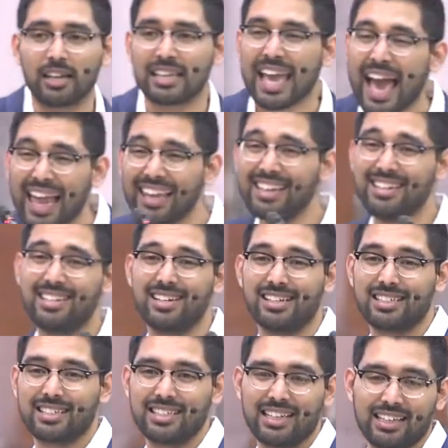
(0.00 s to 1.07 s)

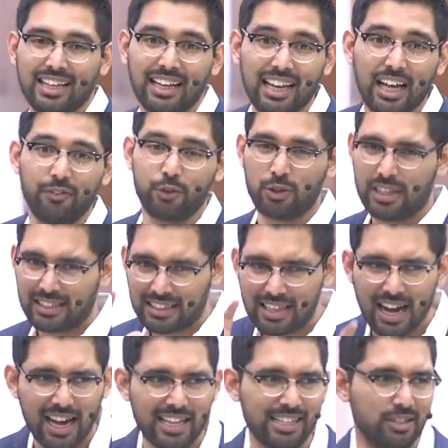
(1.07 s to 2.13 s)
calendars that allow you, that
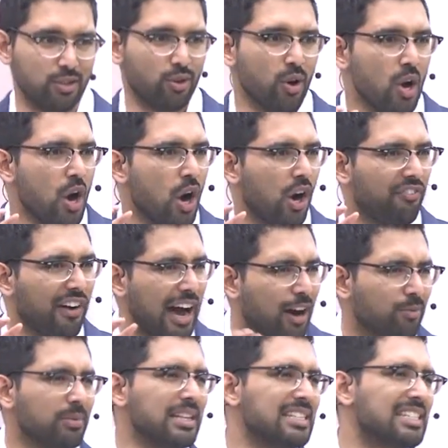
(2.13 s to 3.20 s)
guide you of
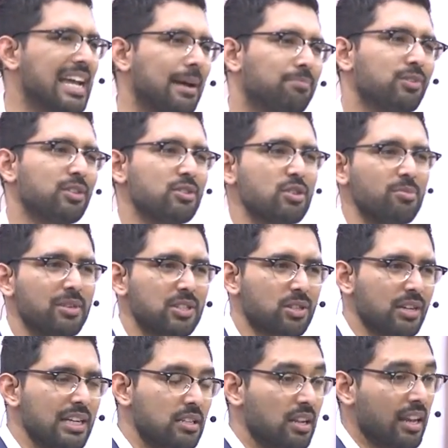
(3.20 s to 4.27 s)
how many chapters you must
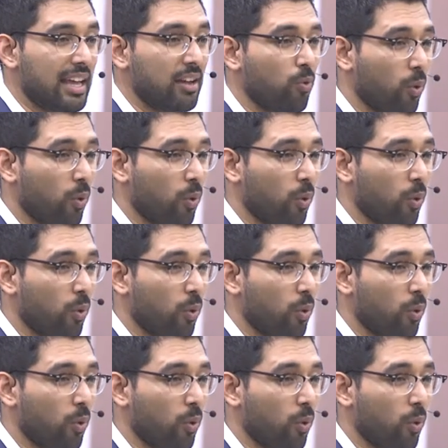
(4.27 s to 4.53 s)
read today.